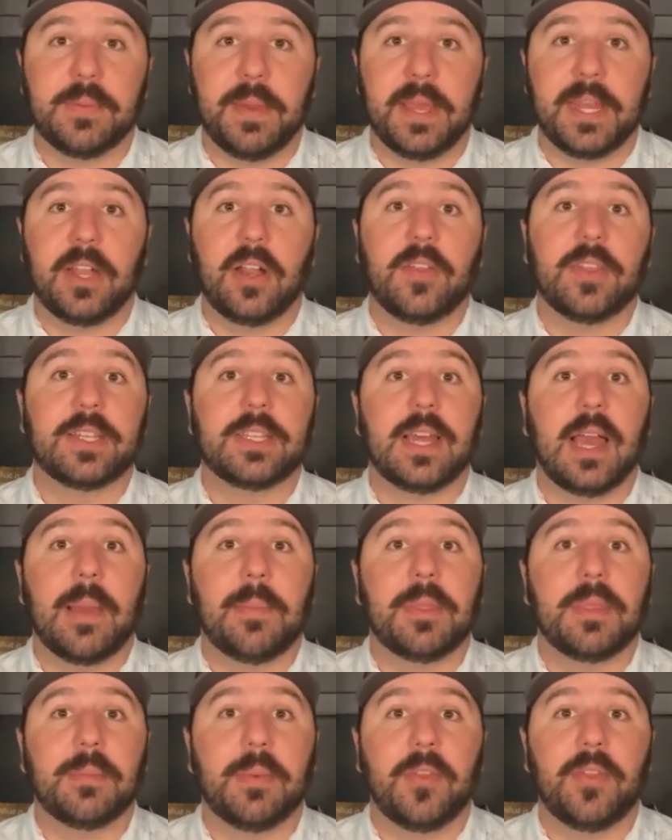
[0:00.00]
Depending on the
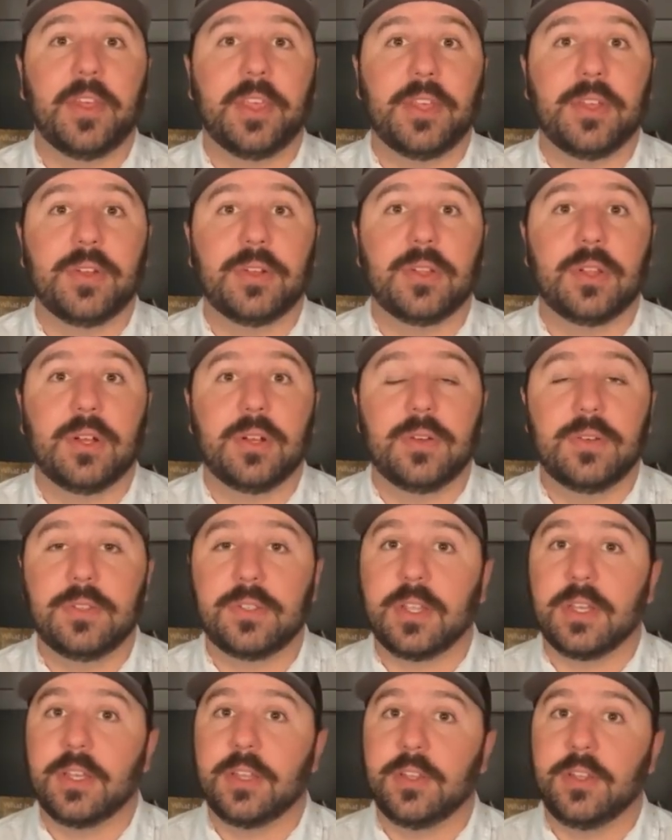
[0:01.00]
time of the month that you
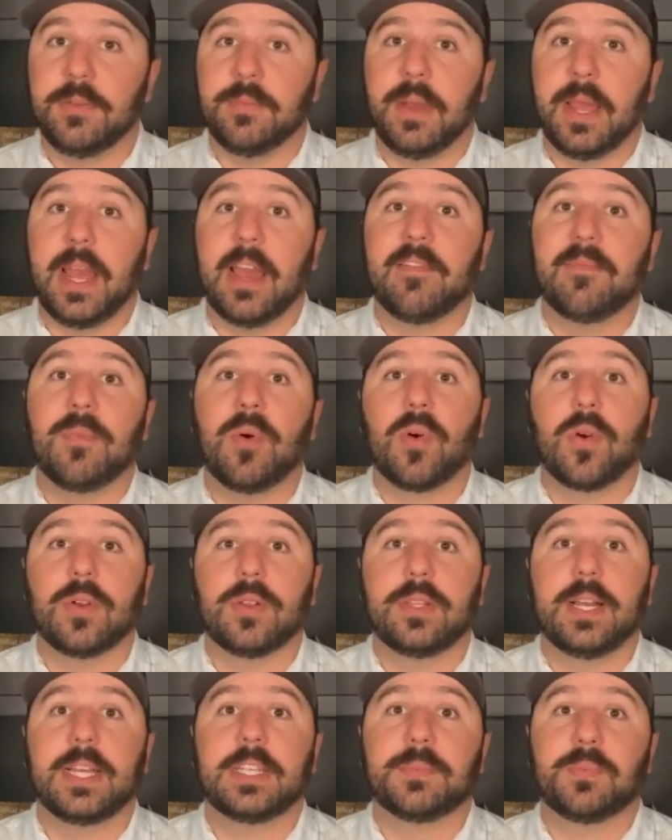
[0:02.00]
close, you may have more
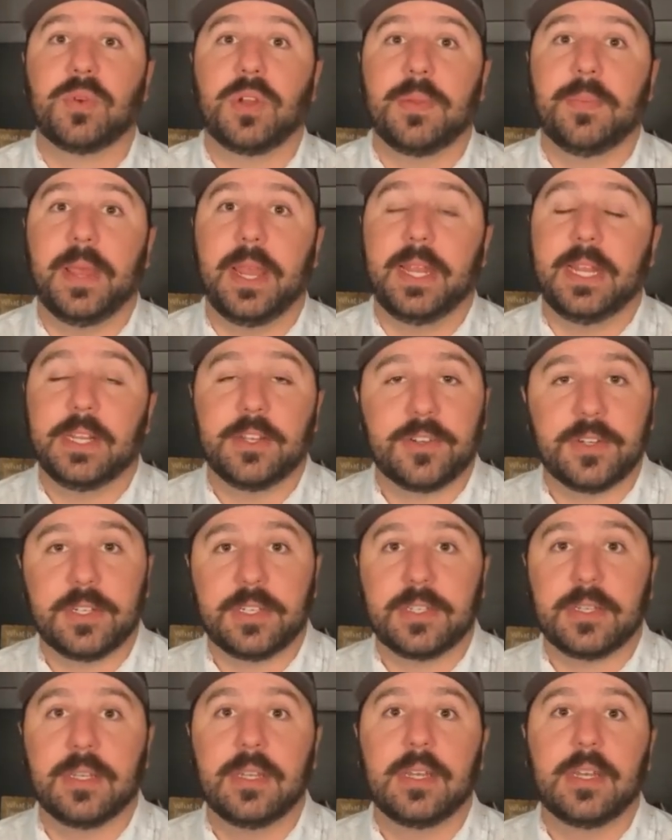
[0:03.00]
or less prepaid
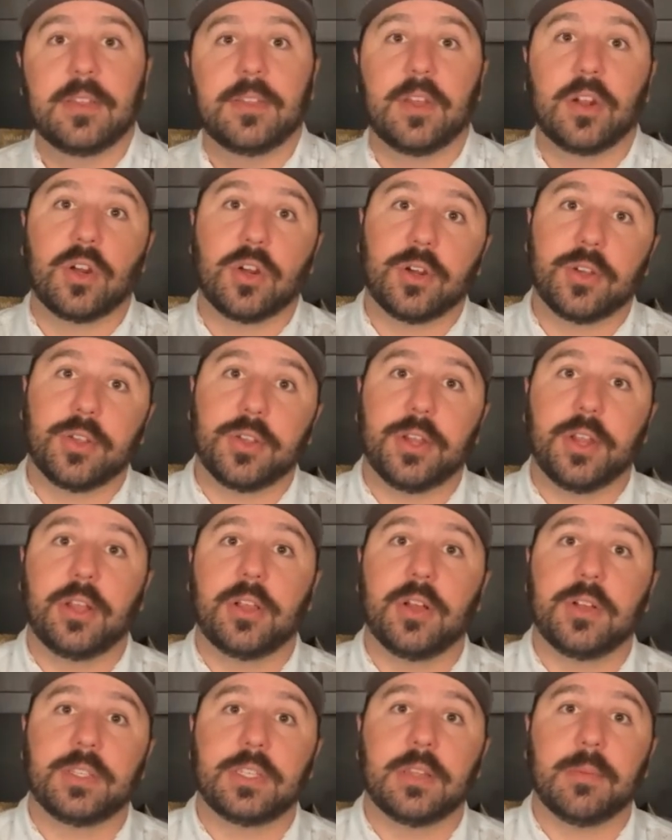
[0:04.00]
interest. The earlier you
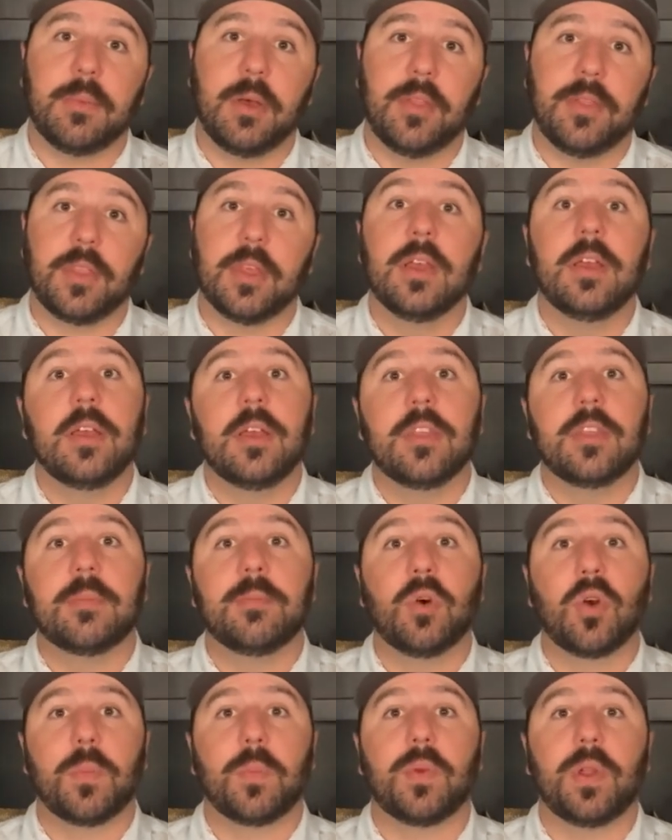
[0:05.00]
close in the month, the
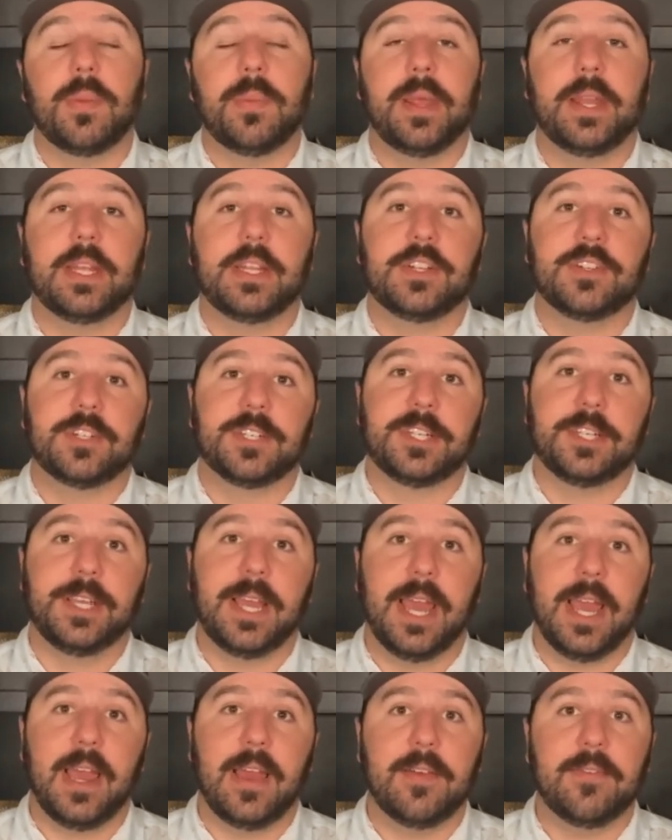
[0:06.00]
more prepaid interest you
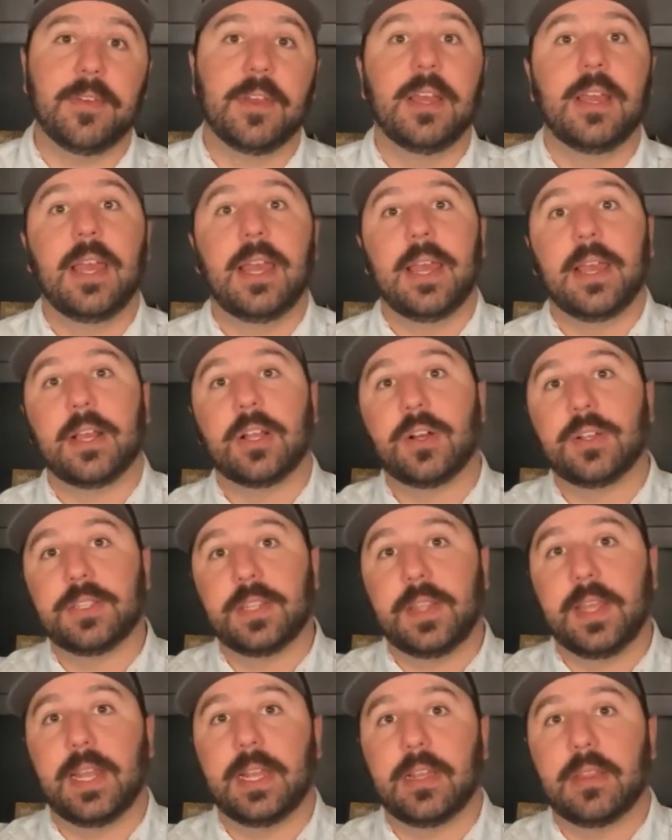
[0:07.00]
have. Close
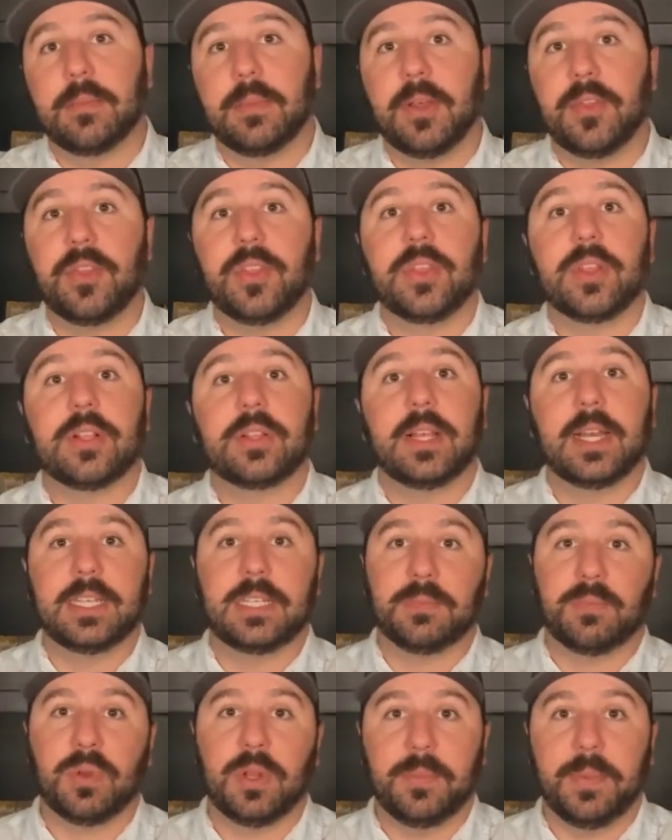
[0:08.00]
at the end of the month, the
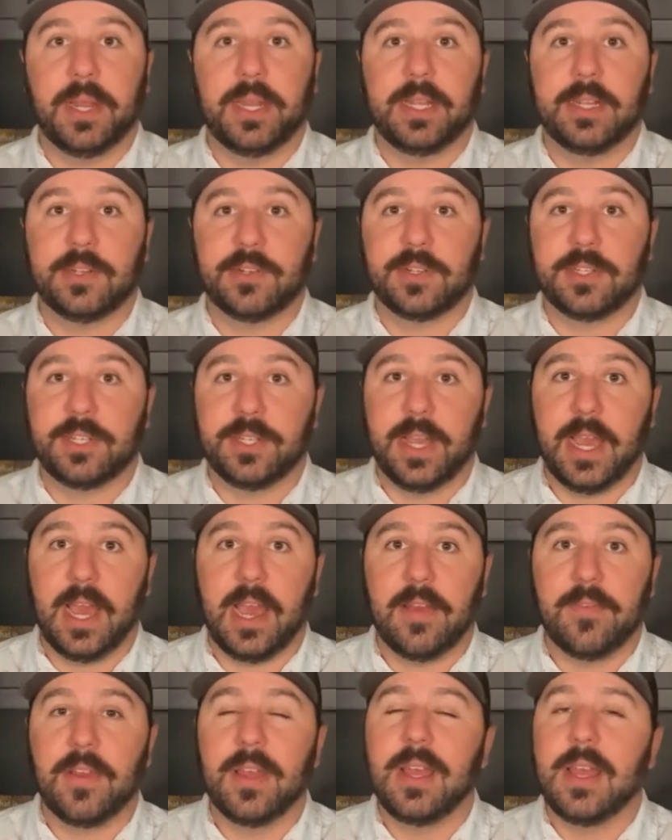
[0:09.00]
less prepaid interest you
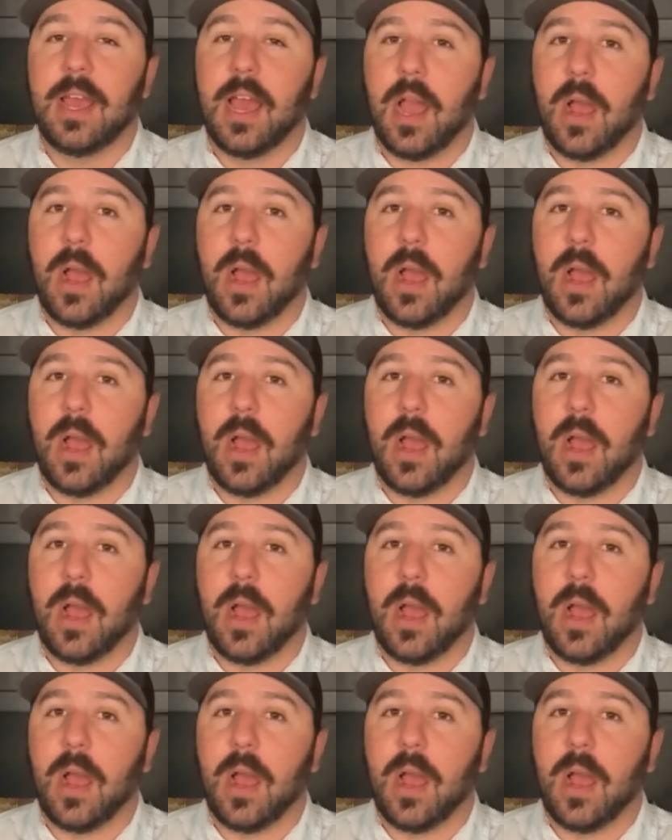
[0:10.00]
have.